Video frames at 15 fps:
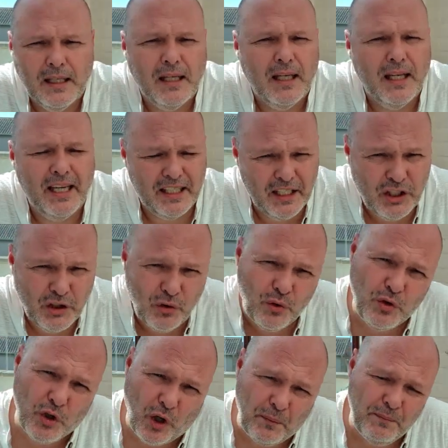It is your
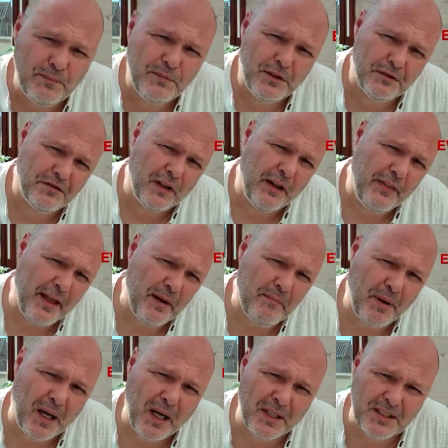job to find that
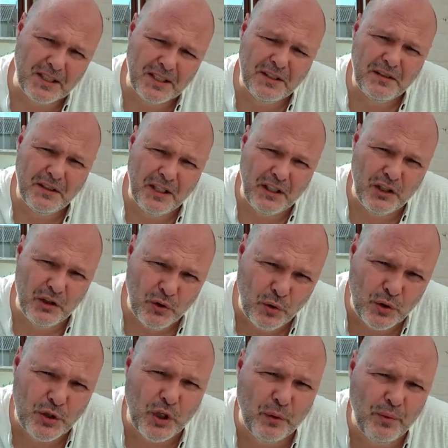past. It is your
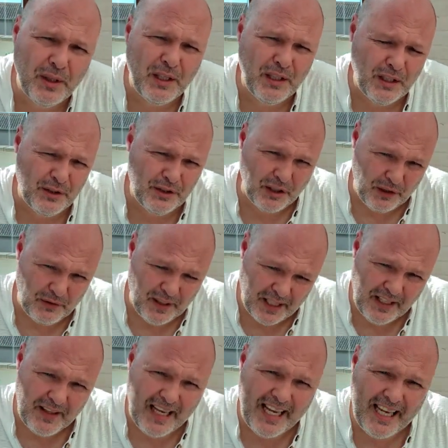job to
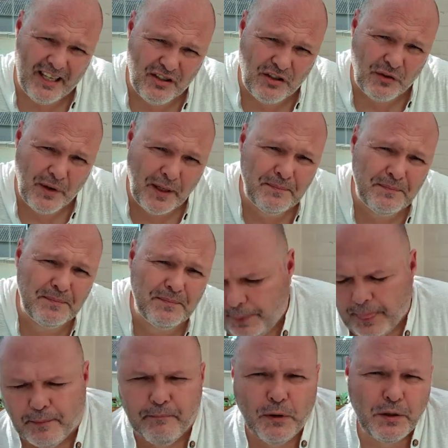locate that history.
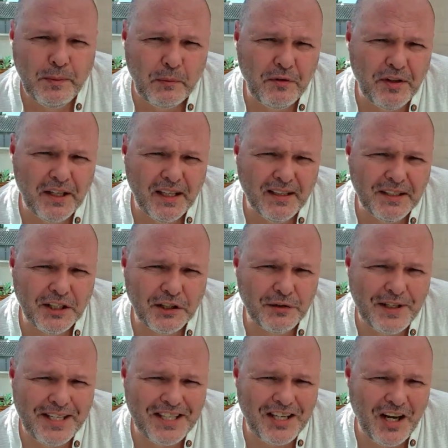Most people think a
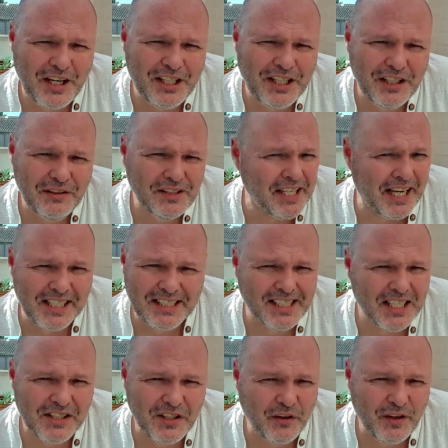degree is an IQ test, and
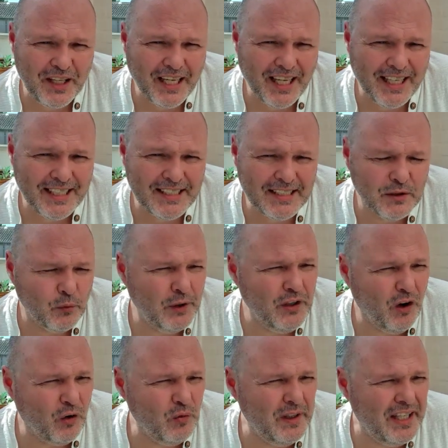that's not the case. We're
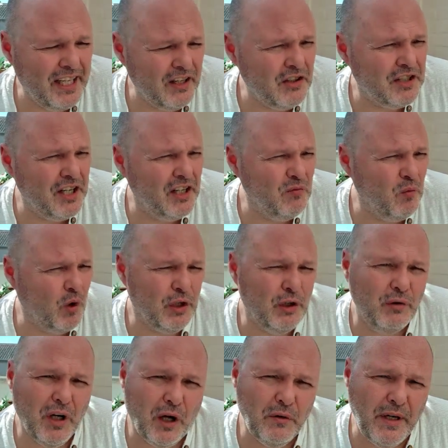not really interested in what you
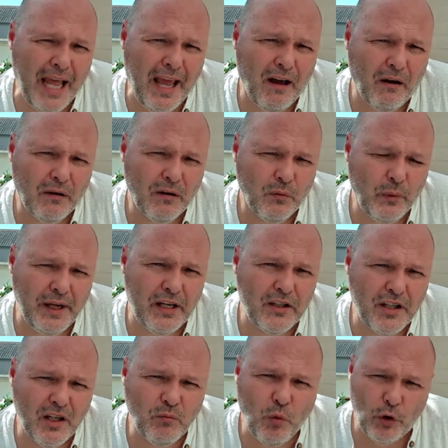know now. We're
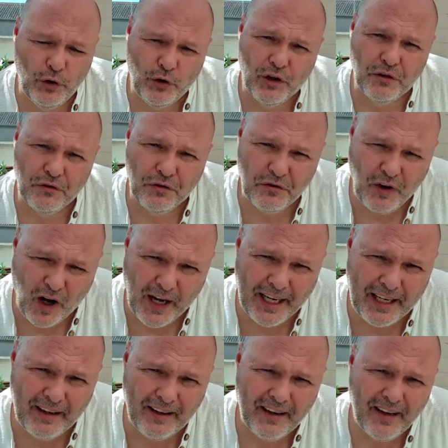interested in what you can
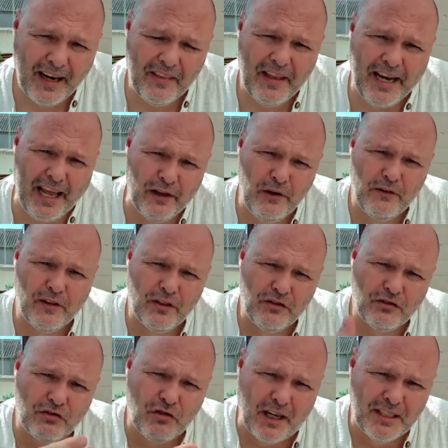find, and then how you've
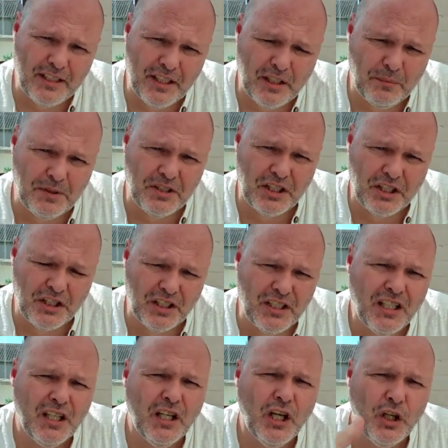constructed a position
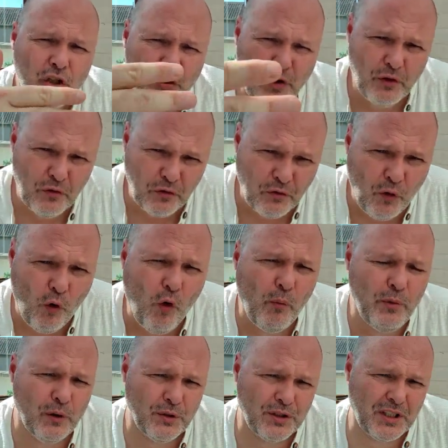to inform
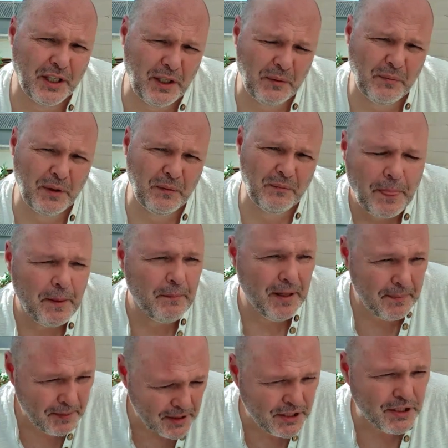your statement.
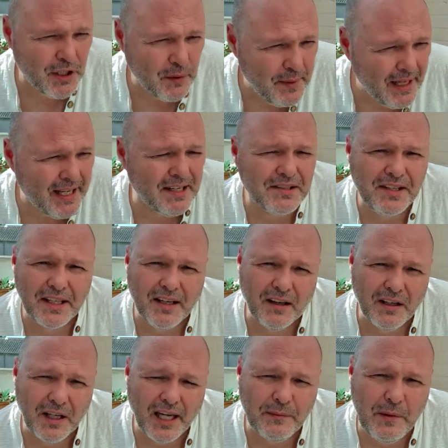People assume it is. They kind
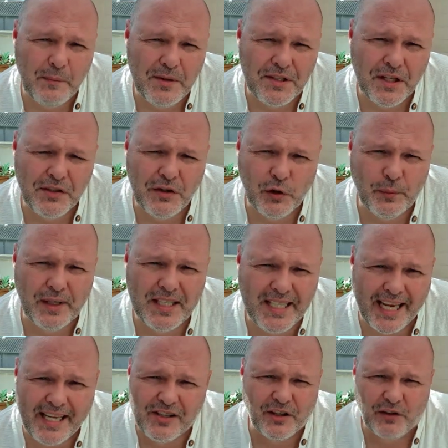of come in the position that you're being
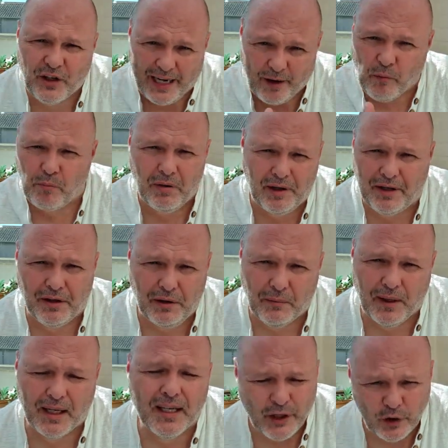tested on how brilliant you
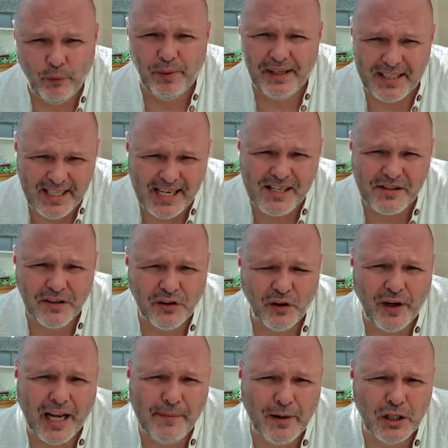are. You're being tested on
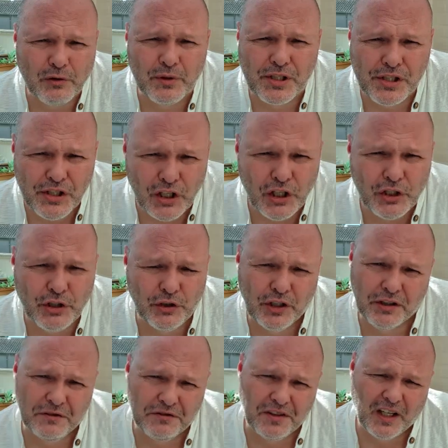how much research you
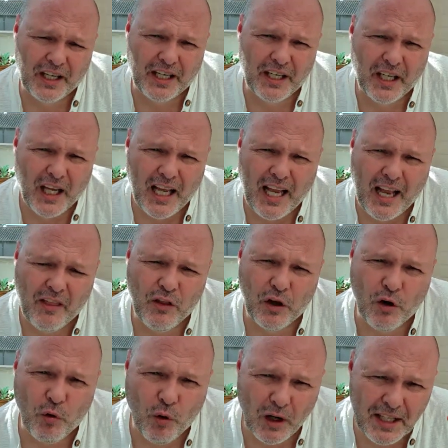can find, and the
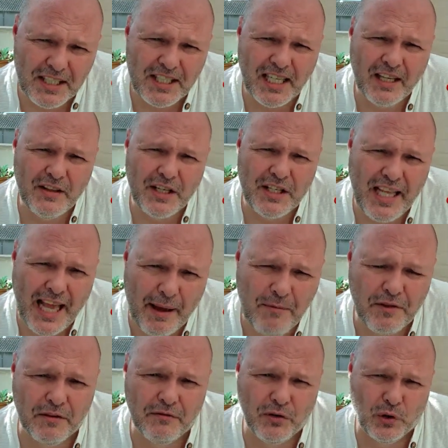quality and the depth
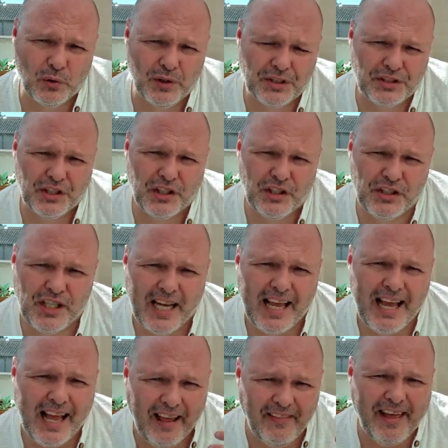of your research,
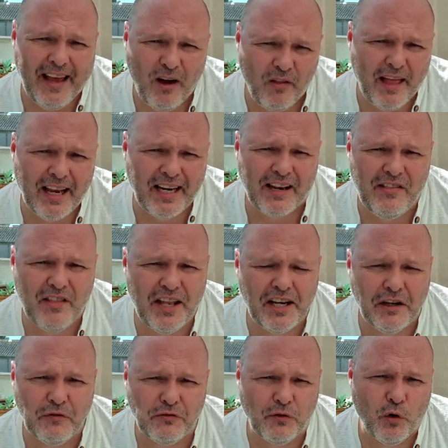and how that can then
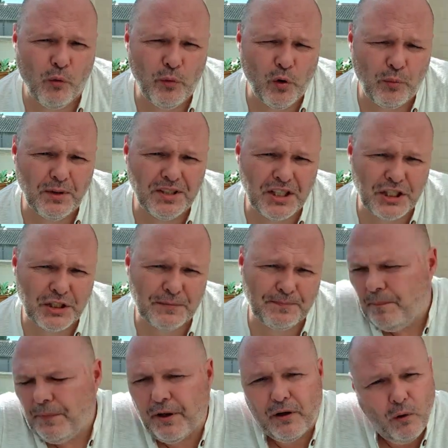inform your position.
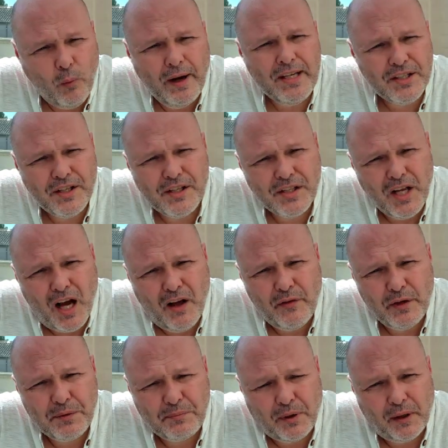There are ways to start
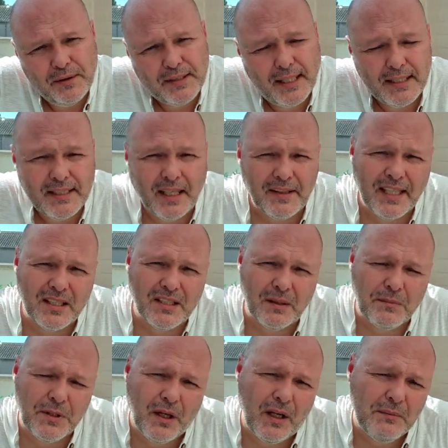this process. I think
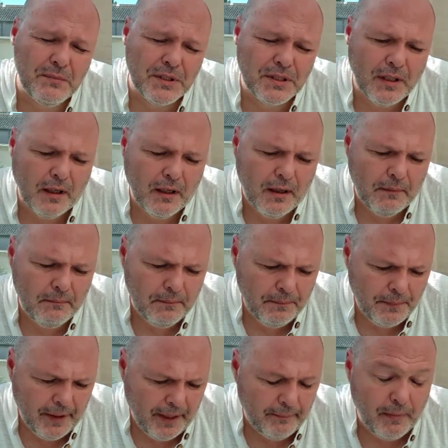sometimes
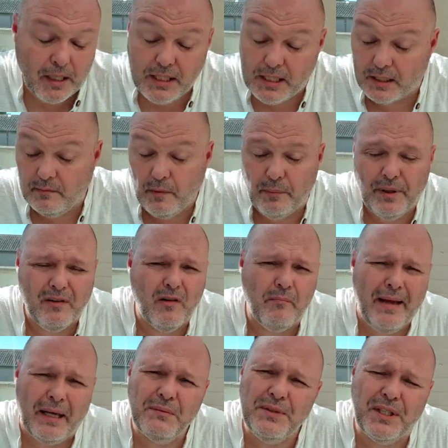it might seem a bit of a
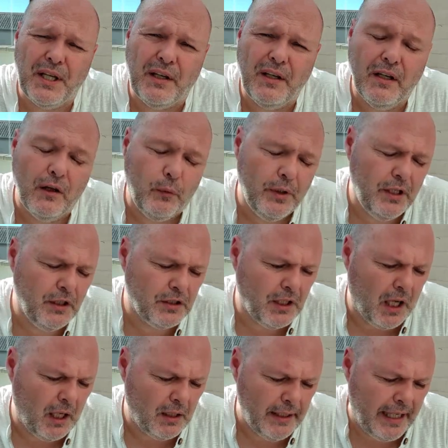mountain, you know, when you
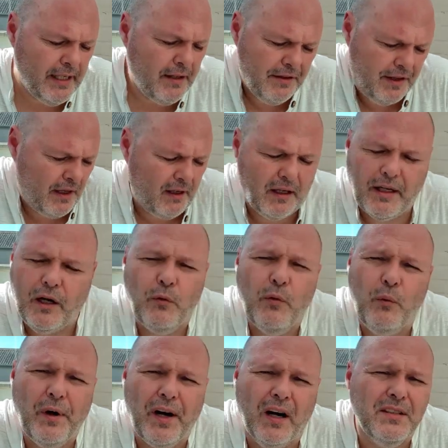start anything. I know
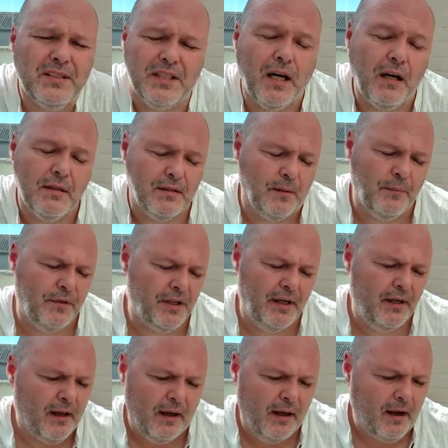when I start something,
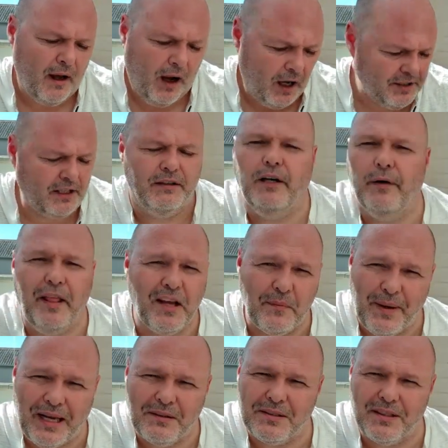I don't know anything
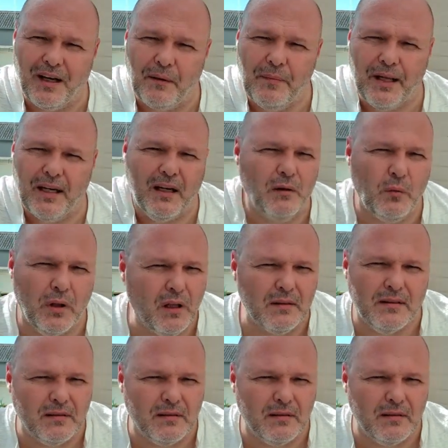about it. I'm there going, well,